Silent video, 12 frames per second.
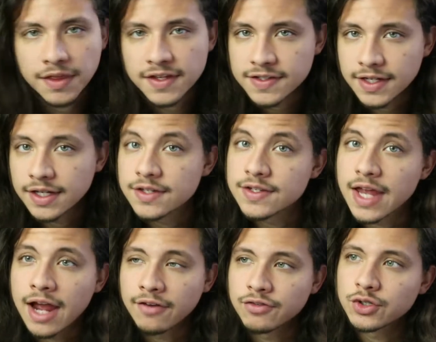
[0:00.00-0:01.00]
This is
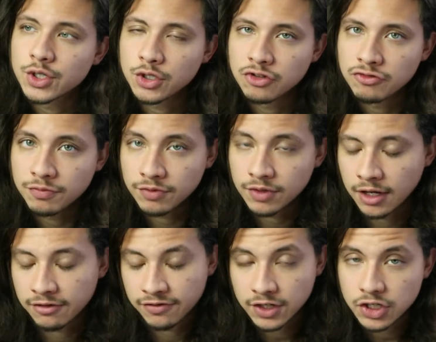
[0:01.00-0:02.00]
after you've
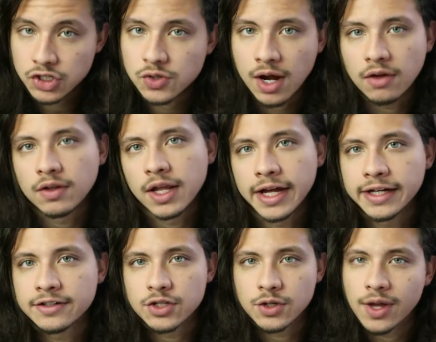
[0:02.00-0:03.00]
finished your
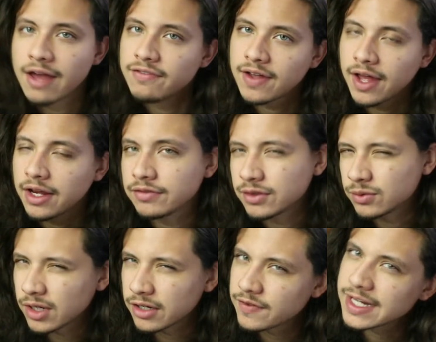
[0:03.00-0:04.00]
outline, so you have kind of a
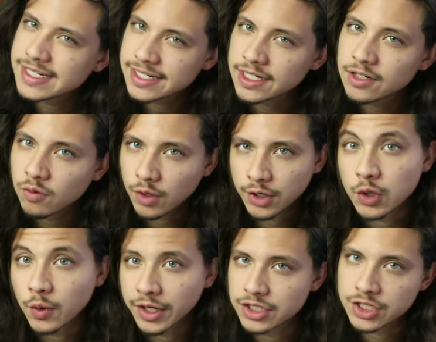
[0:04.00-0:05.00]
rough idea of where you're
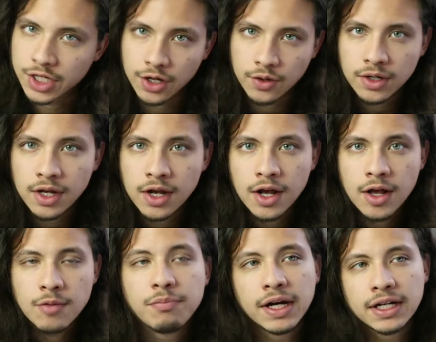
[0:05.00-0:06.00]
going to go,
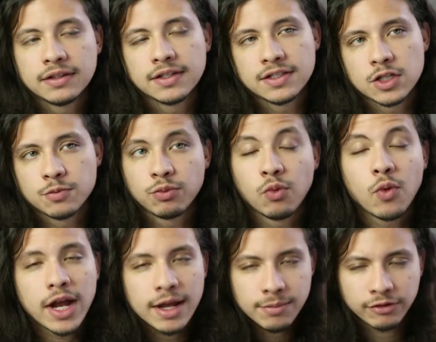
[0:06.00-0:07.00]
but this is
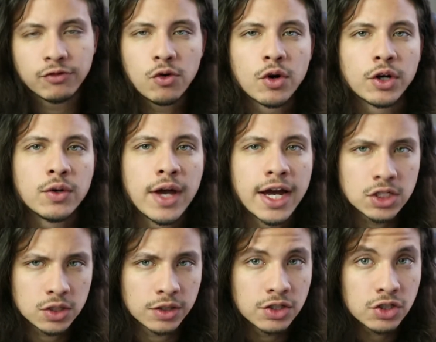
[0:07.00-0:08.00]
way before you
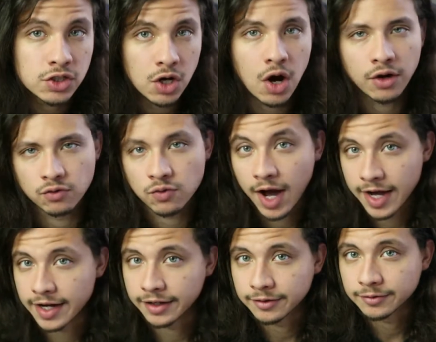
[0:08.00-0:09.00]
actually start
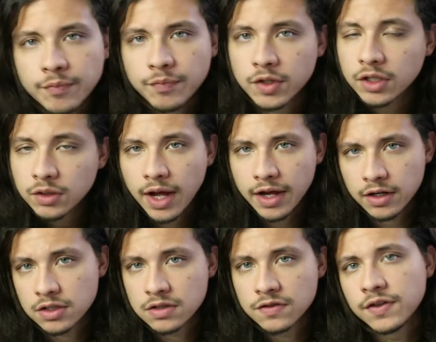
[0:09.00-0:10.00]
writing. Good
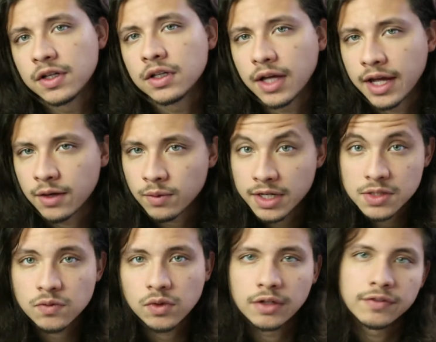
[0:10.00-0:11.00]
writers fill a
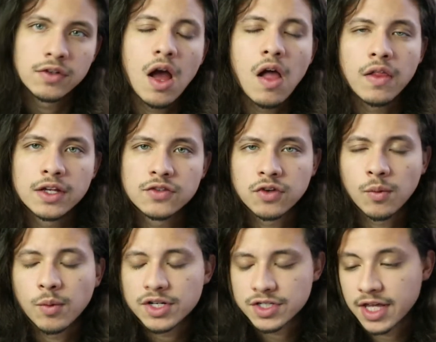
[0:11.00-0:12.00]
reservoir of knowledge
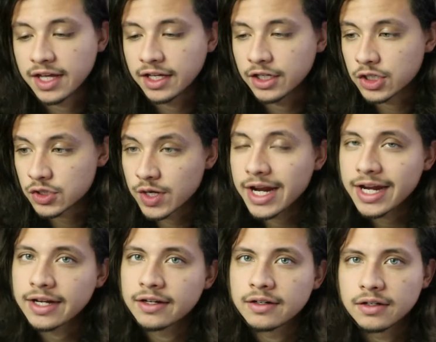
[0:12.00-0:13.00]
from which they can
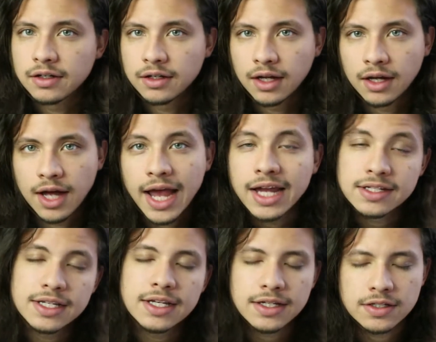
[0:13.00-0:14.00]
drain
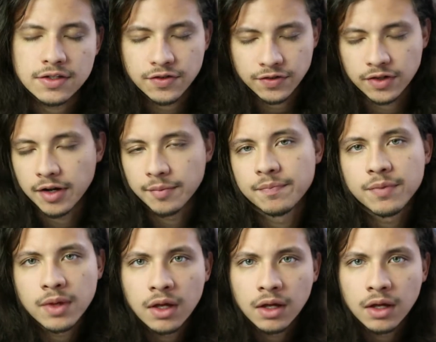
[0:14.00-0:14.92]
ideas from